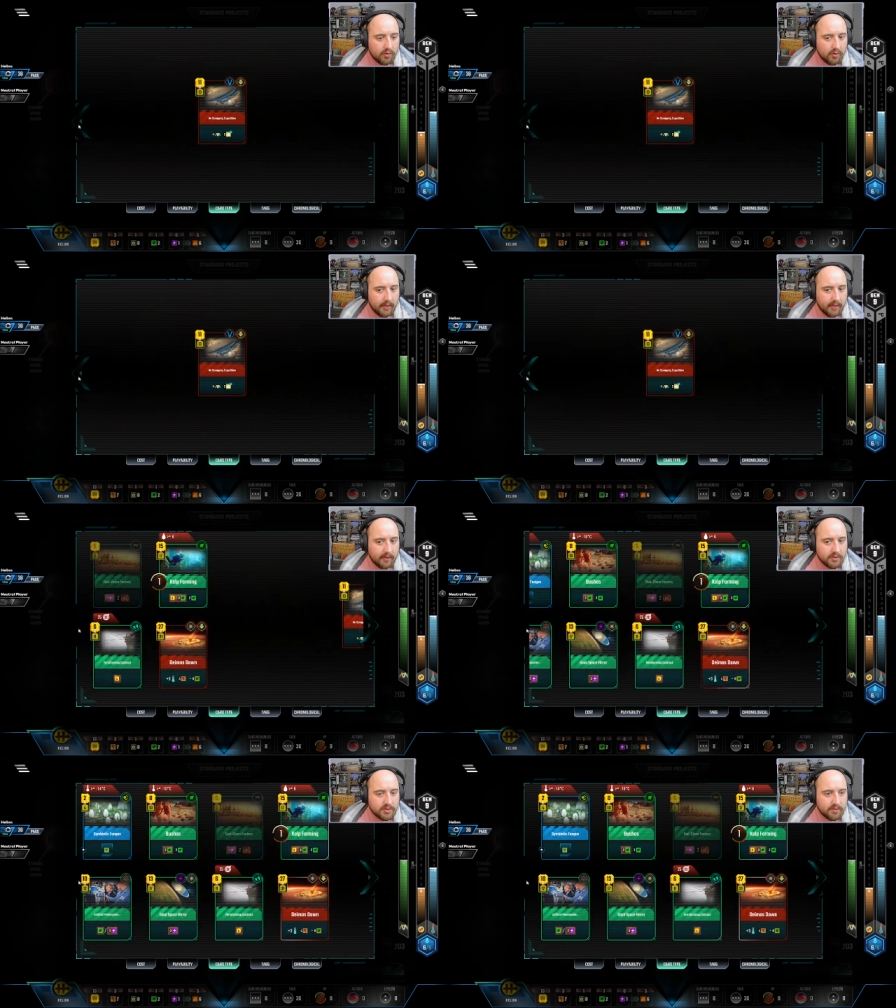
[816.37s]

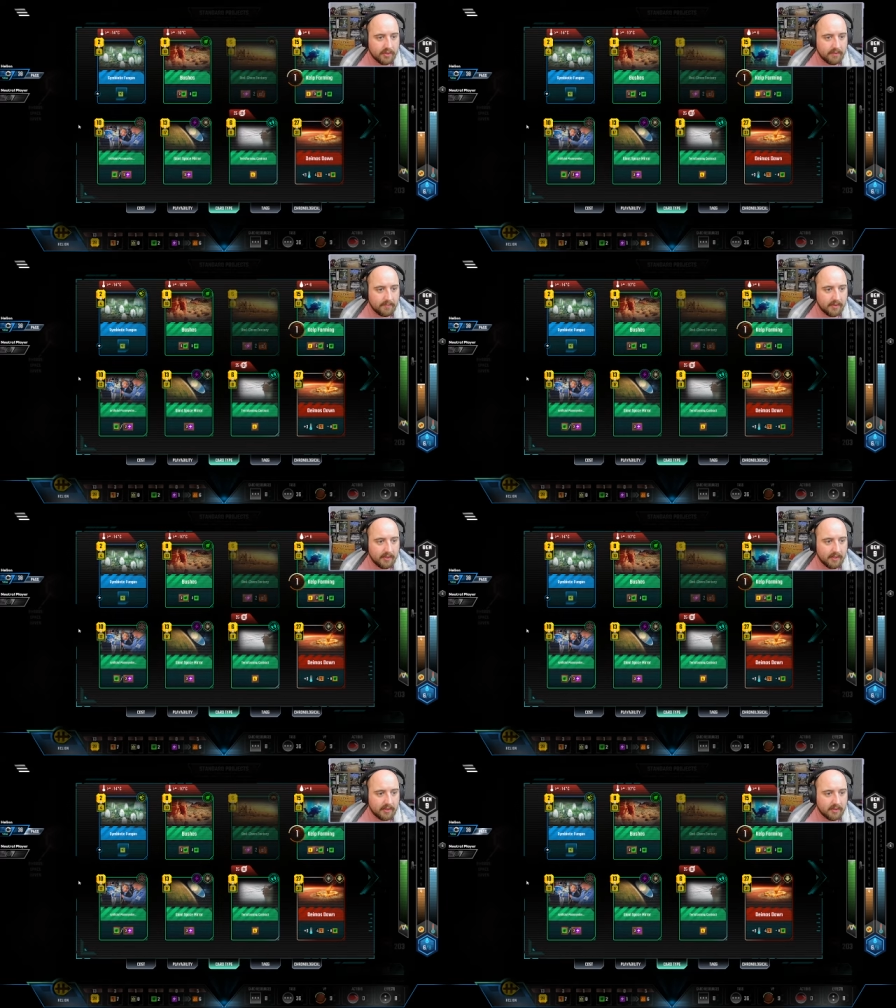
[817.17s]
Air
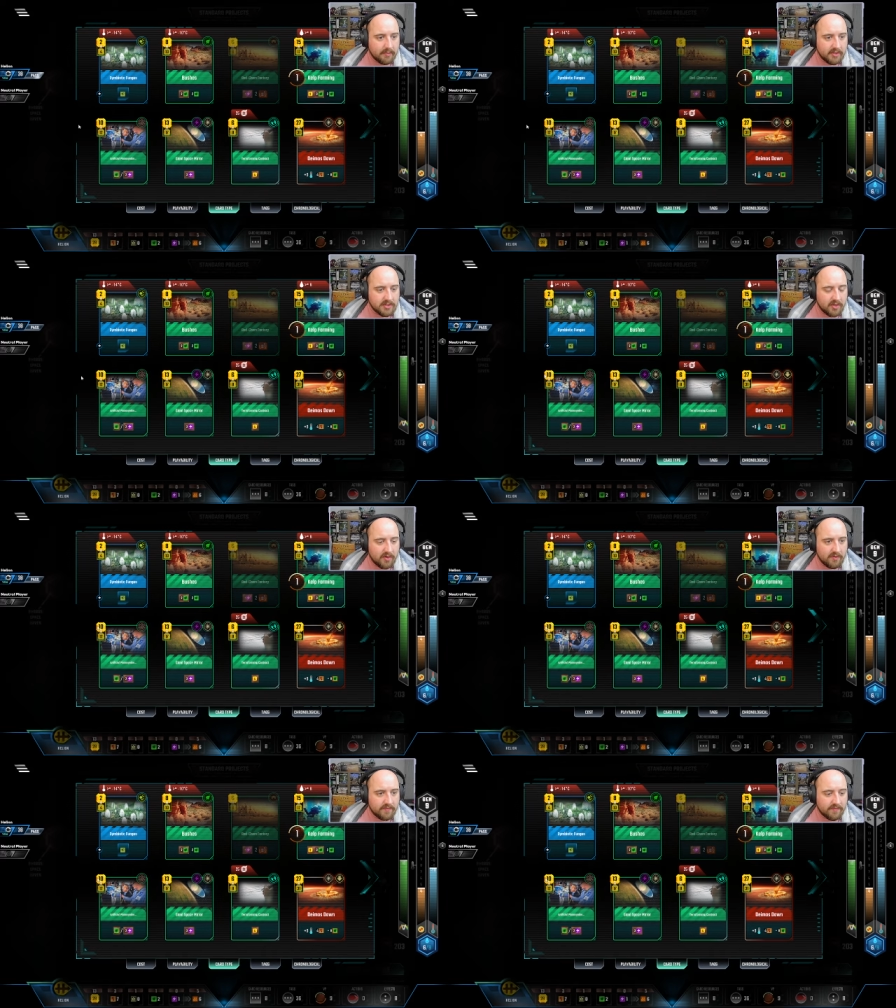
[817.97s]
scraping. I mean, it's
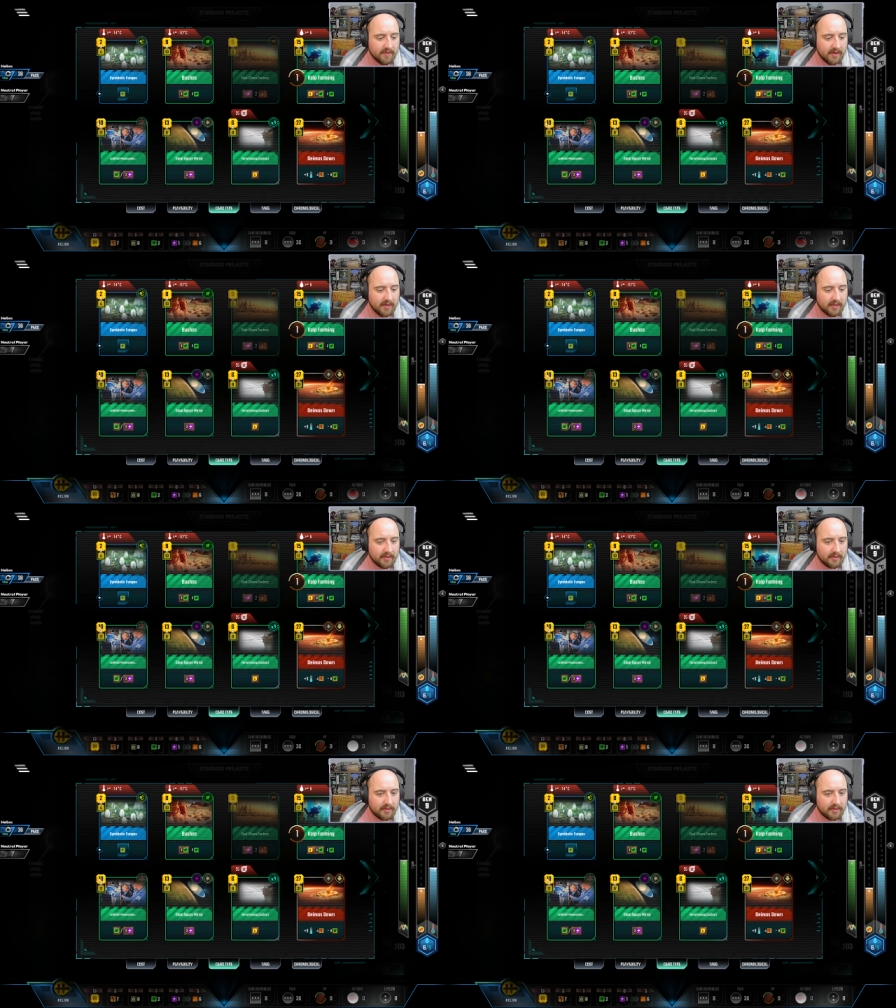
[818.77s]
all fine.